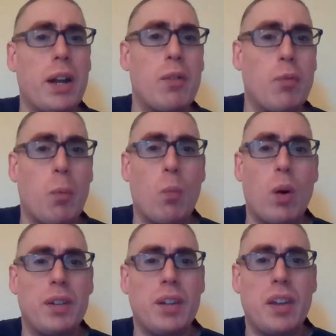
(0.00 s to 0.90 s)
from
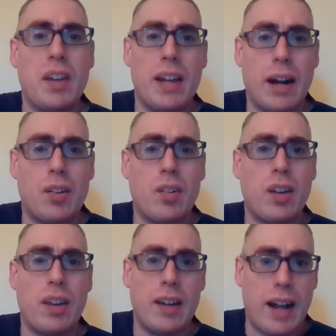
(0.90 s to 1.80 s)
one to the next, to
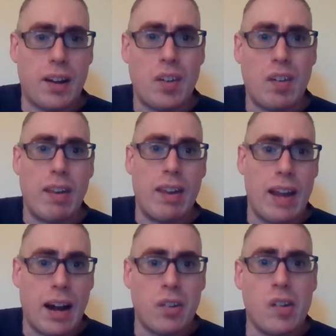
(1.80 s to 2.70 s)
the next, to the
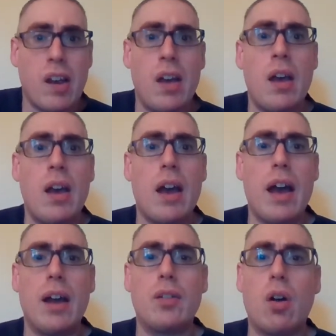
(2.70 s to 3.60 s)
next,
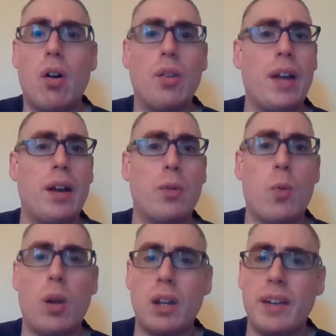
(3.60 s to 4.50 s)
and call that
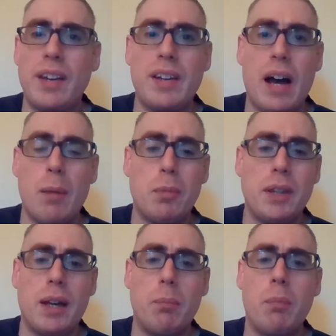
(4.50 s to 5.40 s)
quality time with
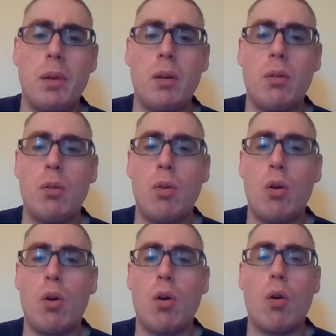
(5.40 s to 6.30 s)
them?
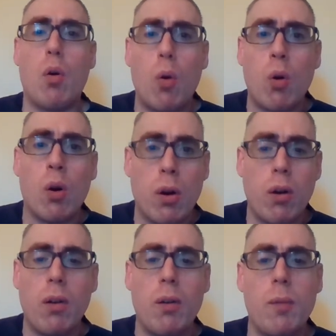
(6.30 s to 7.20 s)
Or
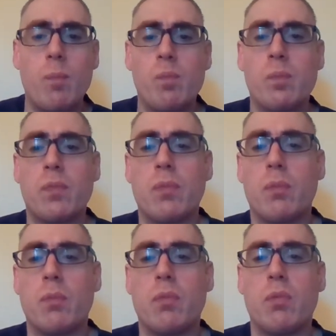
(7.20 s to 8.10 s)

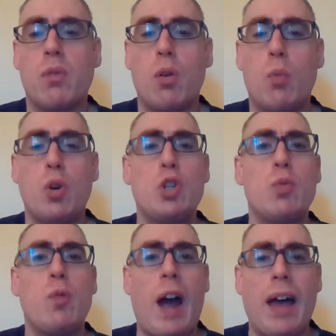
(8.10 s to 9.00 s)
would you
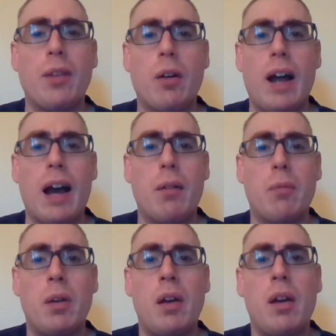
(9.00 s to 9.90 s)
rather have
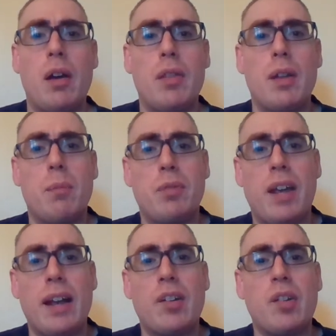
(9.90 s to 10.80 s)
them
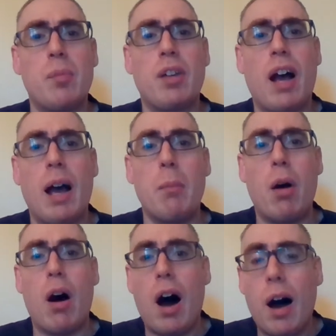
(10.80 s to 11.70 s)
take some time
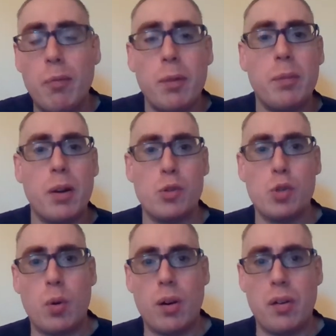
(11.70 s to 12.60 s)
off of their
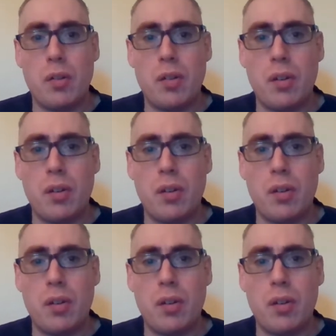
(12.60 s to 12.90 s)
chores